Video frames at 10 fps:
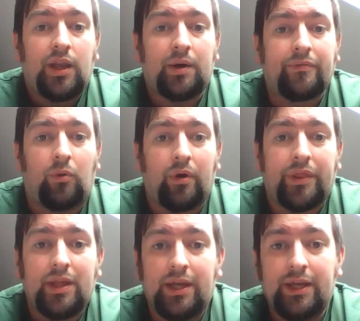Now we've got one of
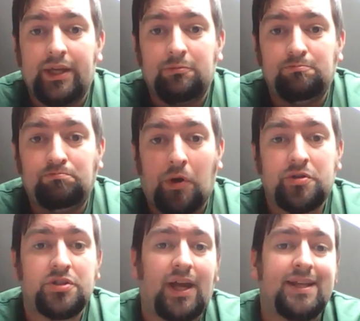the
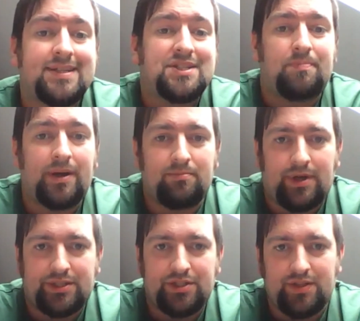most anticipated
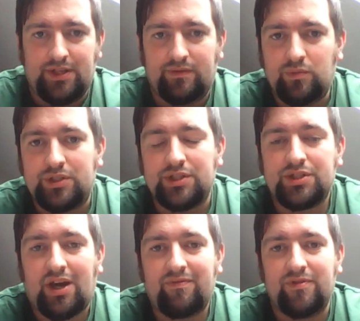matches of the evening, which is
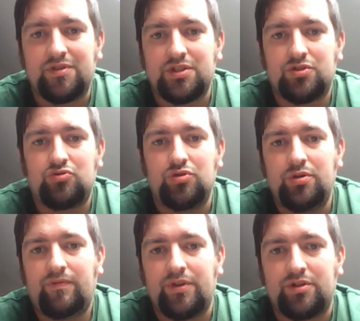Seth versus Drew
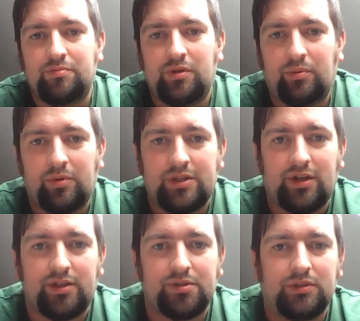for the WWE
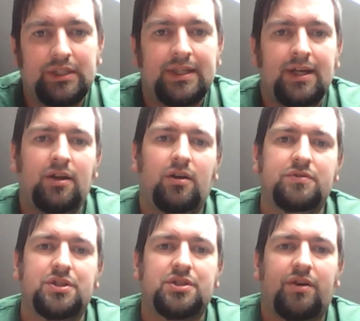title.
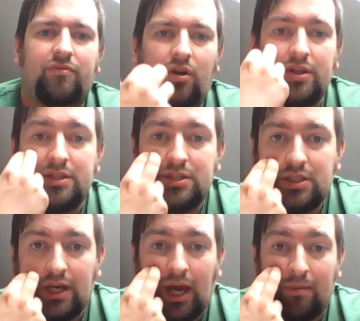Obviously, Seth Rollins
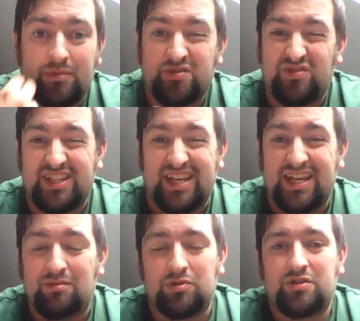doesn't really
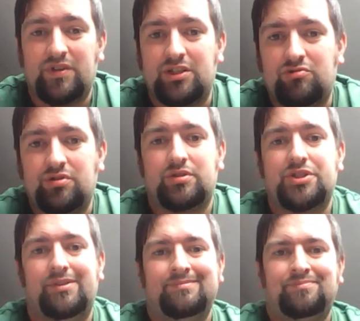need much of an introduction,